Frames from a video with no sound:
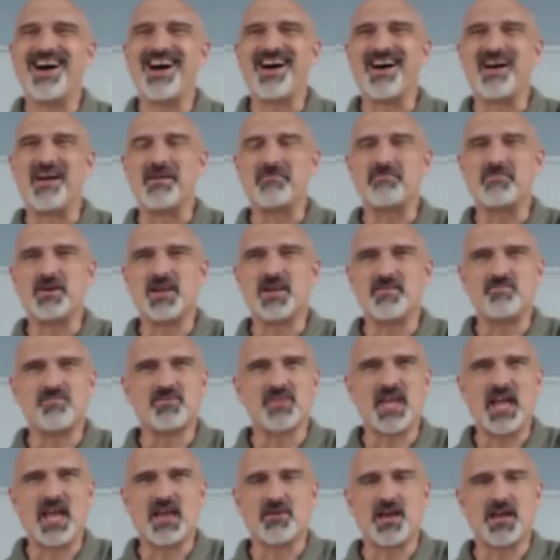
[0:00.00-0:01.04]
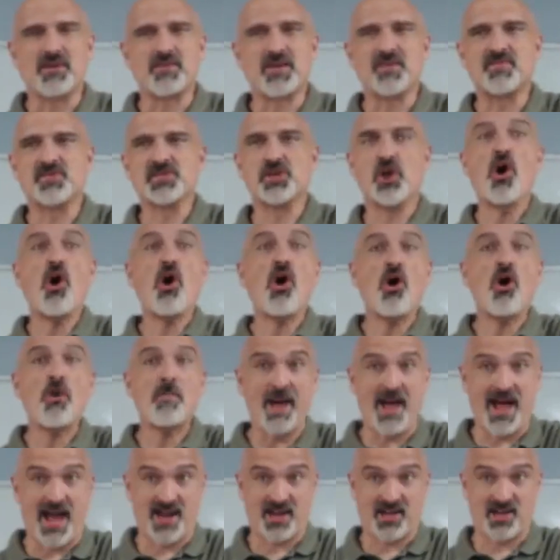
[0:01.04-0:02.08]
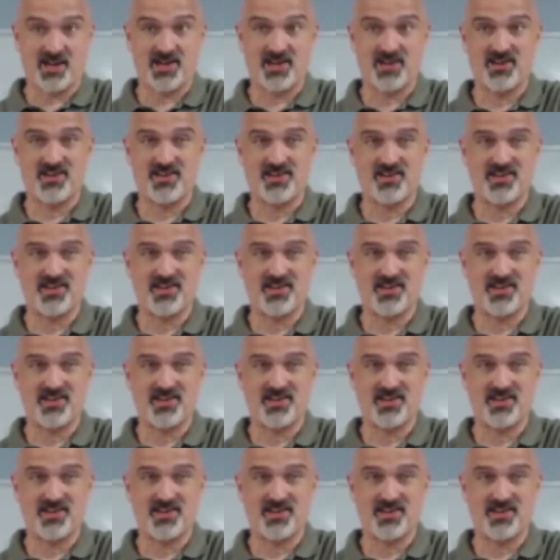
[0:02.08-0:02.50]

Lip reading: but Abraham gives it all back,